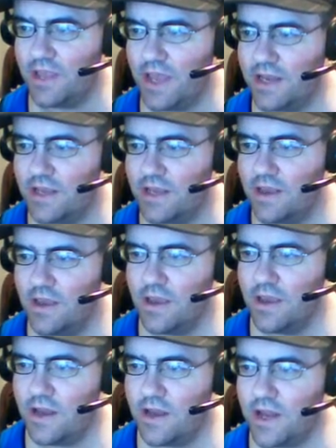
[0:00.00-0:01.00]
that.
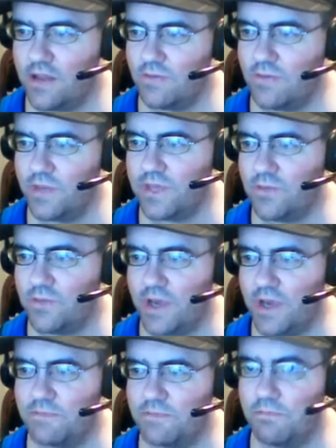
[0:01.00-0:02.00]
Now the reason
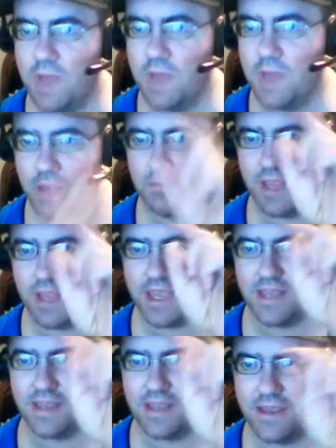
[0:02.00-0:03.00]
why it's
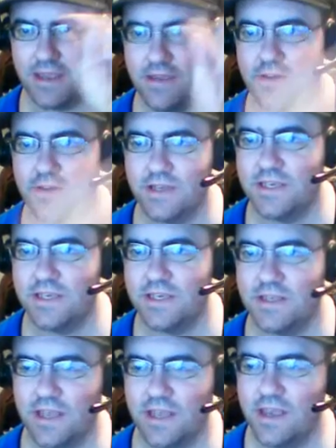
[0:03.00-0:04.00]
blinking
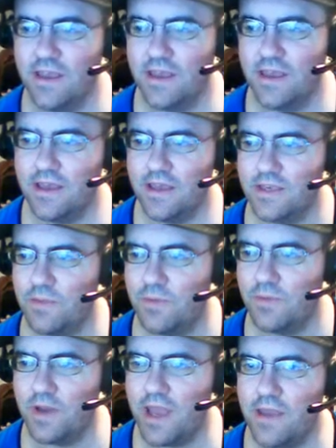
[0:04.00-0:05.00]
consistently is you
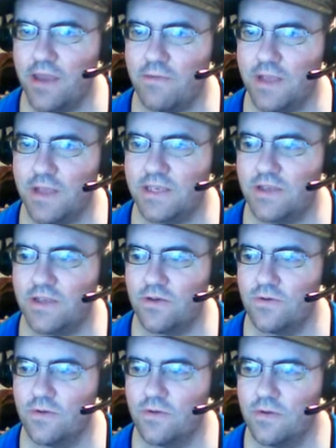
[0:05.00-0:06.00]
put a
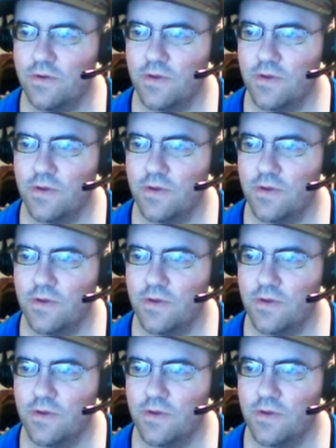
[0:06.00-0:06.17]
redstone